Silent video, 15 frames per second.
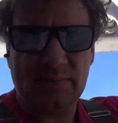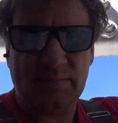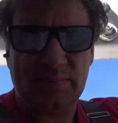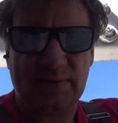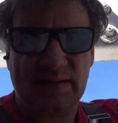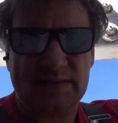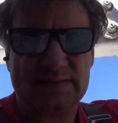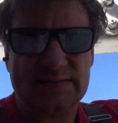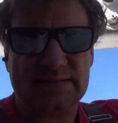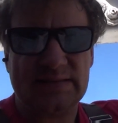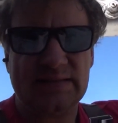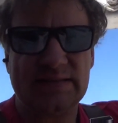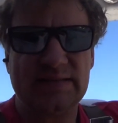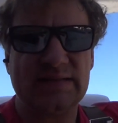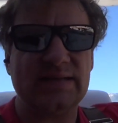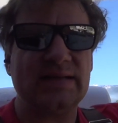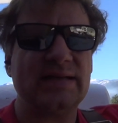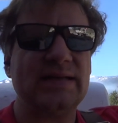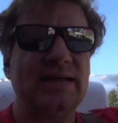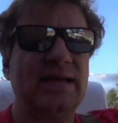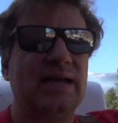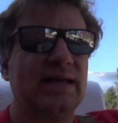But
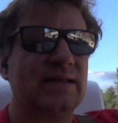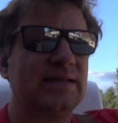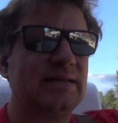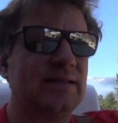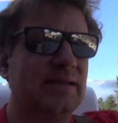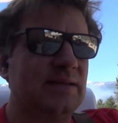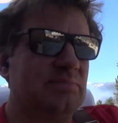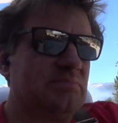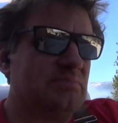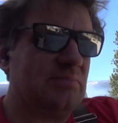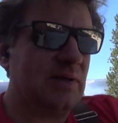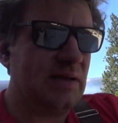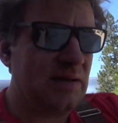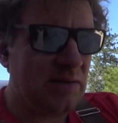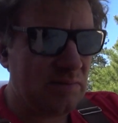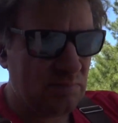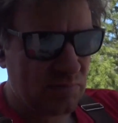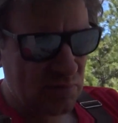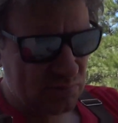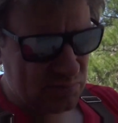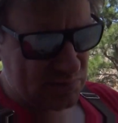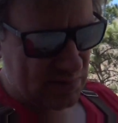yeah, the
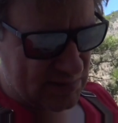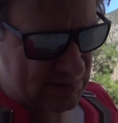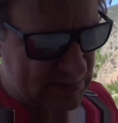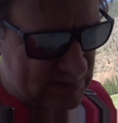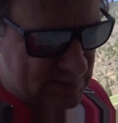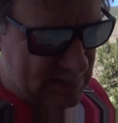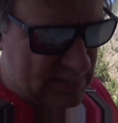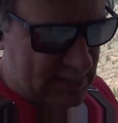boom truck's,